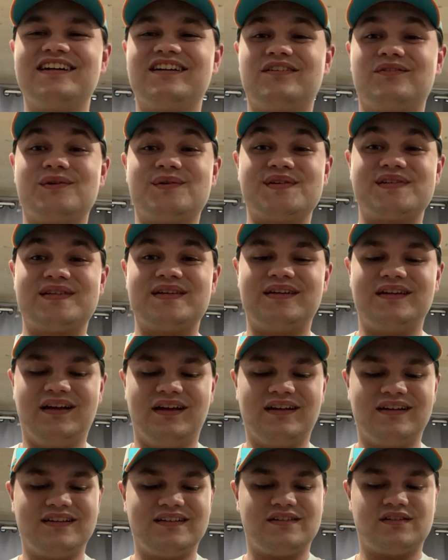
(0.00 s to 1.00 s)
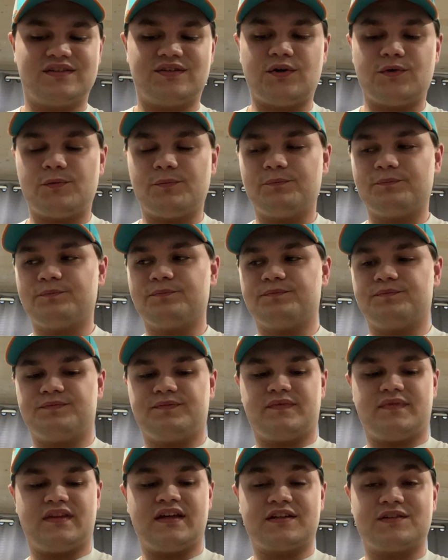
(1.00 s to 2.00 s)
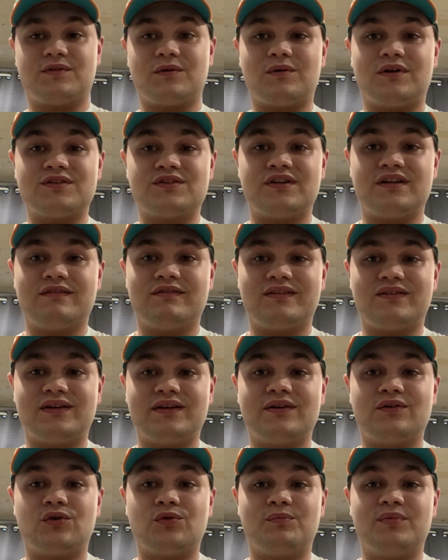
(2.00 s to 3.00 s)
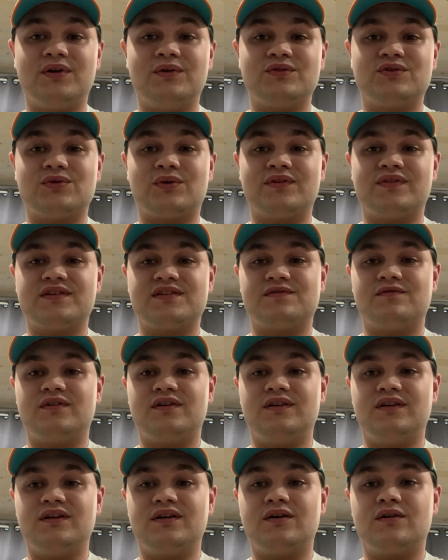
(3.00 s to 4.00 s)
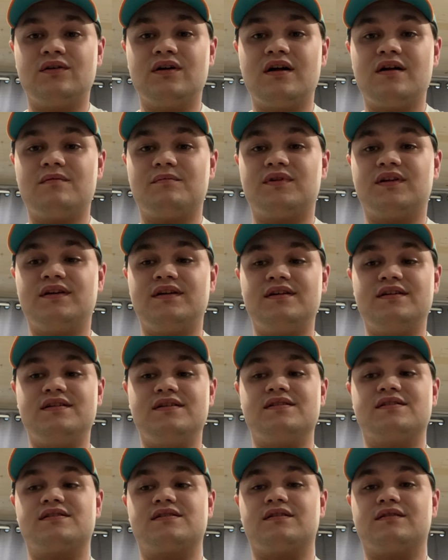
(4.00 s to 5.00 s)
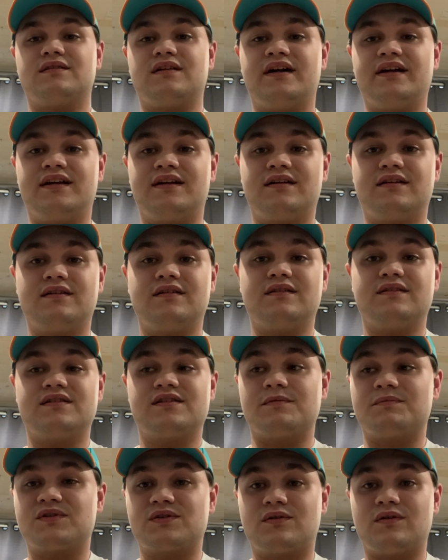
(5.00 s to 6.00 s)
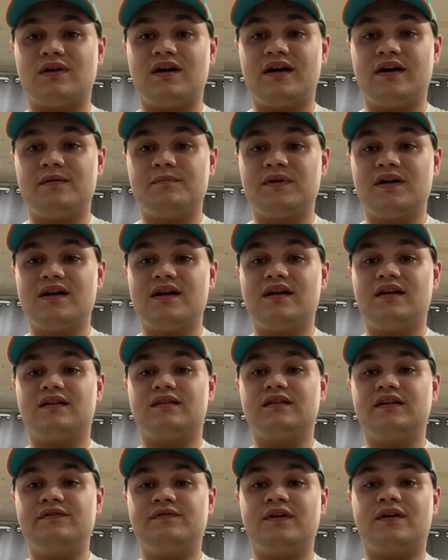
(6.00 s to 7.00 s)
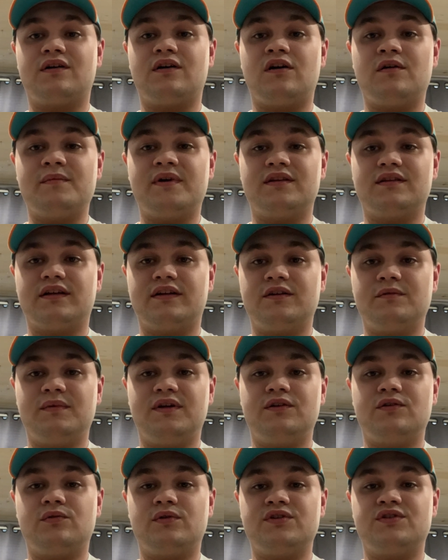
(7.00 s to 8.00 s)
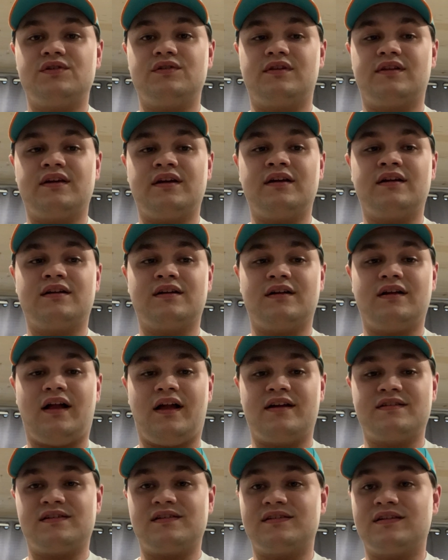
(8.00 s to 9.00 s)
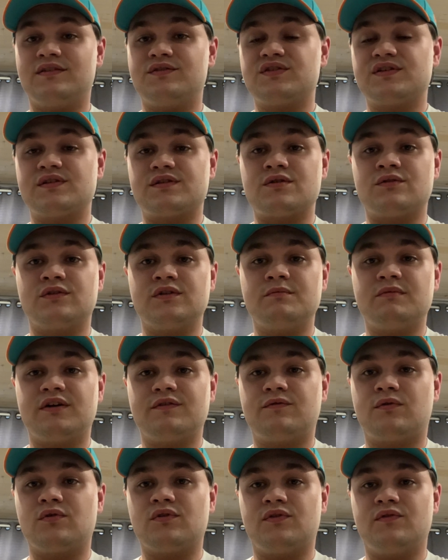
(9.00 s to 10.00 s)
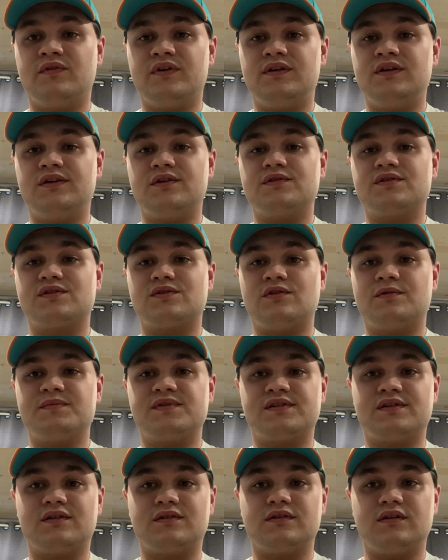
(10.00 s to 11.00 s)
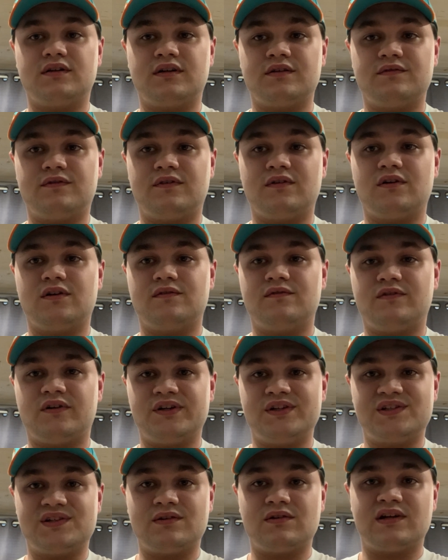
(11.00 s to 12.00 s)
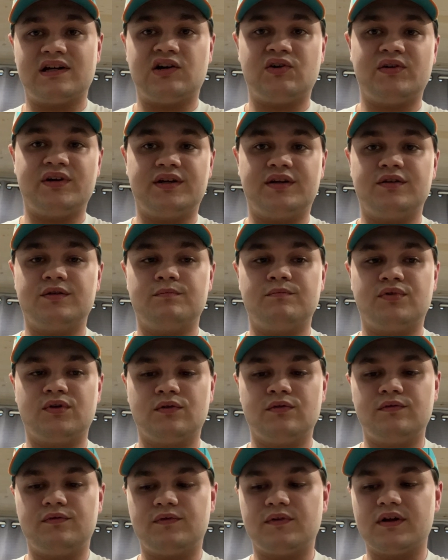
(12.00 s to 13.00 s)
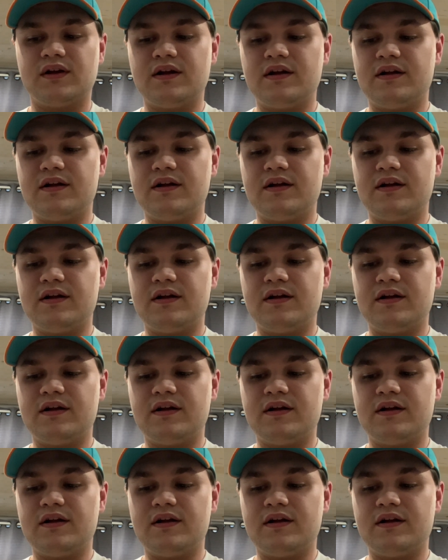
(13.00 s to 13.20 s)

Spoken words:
We'll see. So thanks for watching, everyone. I hope you enjoyed this video. Please like, subscribe, leave a comment letting me know what you think. As I said, this is only my 4th video, so I'm still looking for advice on how I could improve.